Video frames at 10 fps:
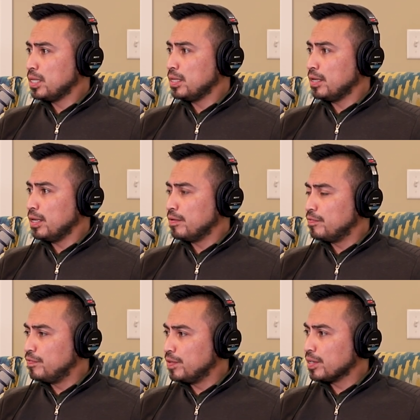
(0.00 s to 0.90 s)

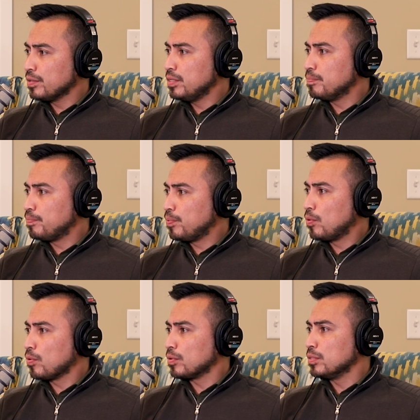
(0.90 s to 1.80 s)

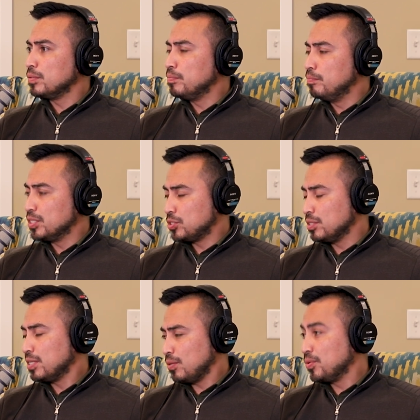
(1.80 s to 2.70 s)
important
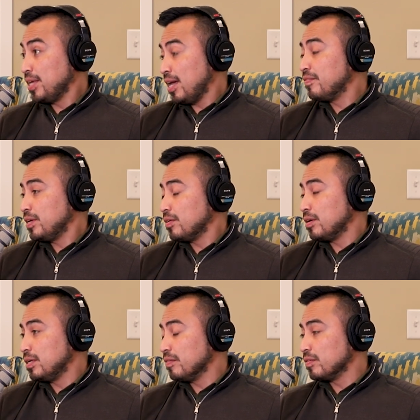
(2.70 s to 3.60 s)
mission that we have here
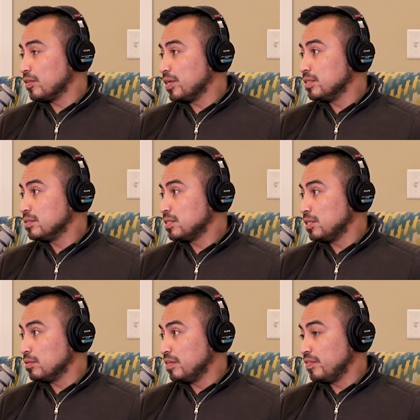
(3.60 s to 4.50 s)
at Evergreen
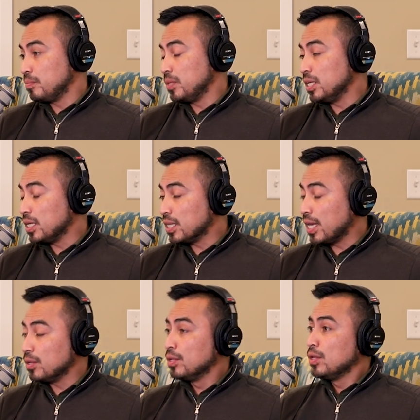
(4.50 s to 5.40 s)
Senior Living, meaning
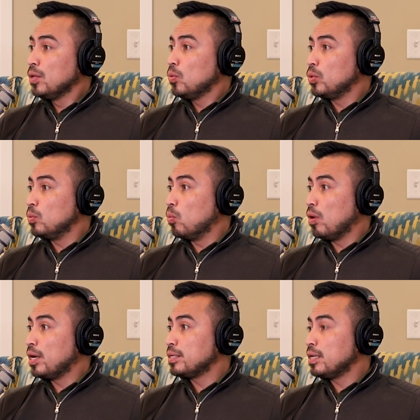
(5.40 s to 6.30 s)
that we
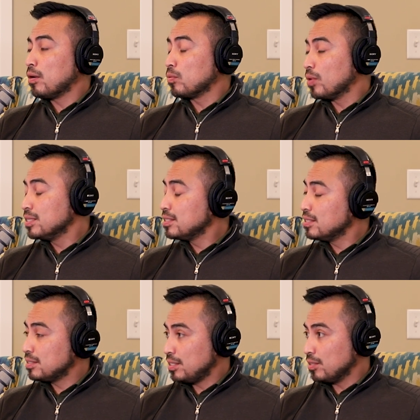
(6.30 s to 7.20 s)
want our
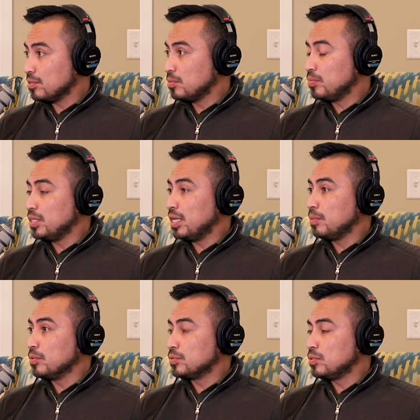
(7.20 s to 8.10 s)
residents here to be
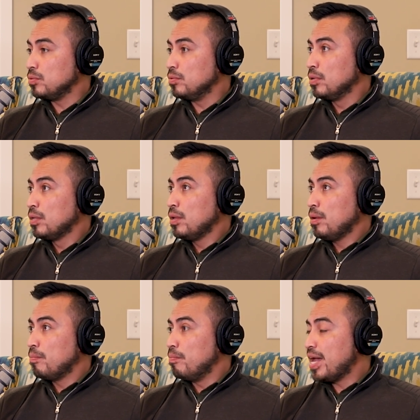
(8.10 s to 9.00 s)
able to
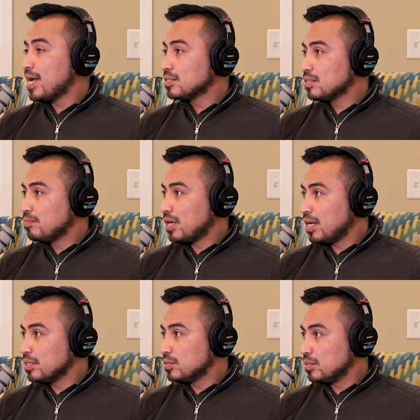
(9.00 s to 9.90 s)

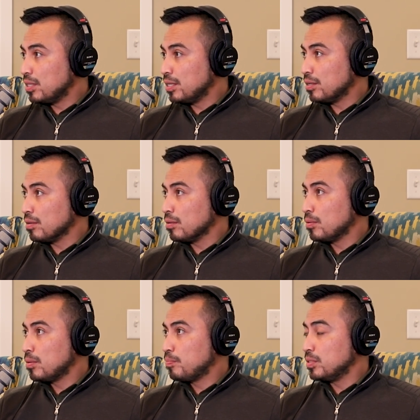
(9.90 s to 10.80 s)
maximize their
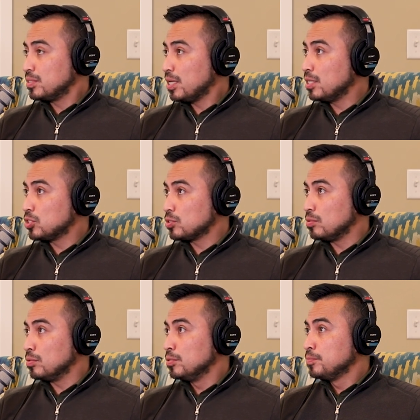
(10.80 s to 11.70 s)

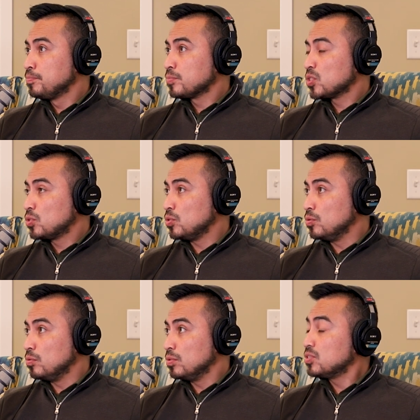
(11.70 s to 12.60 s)
potential
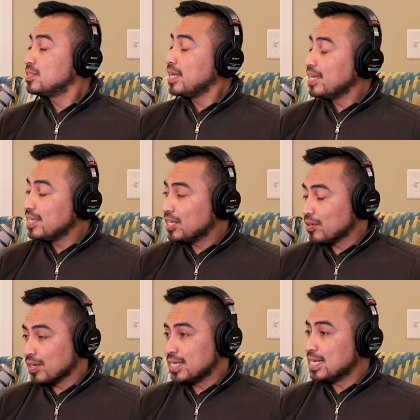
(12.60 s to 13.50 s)
to stay
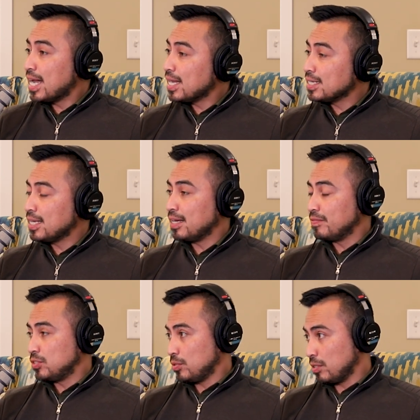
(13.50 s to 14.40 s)
here and not have
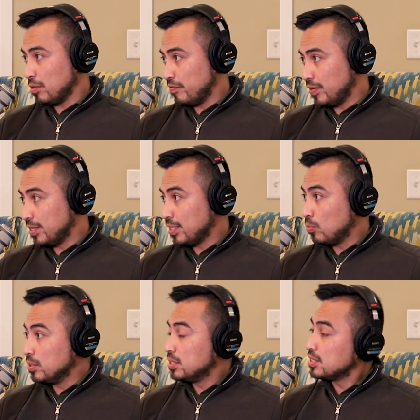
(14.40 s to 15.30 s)
a trigger event that
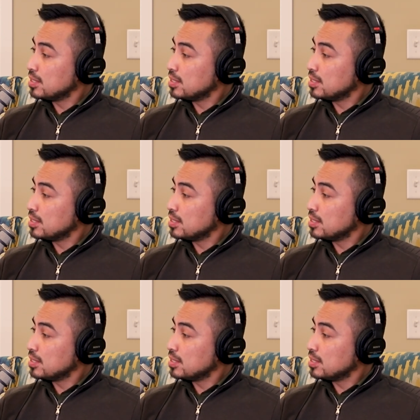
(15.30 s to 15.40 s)
would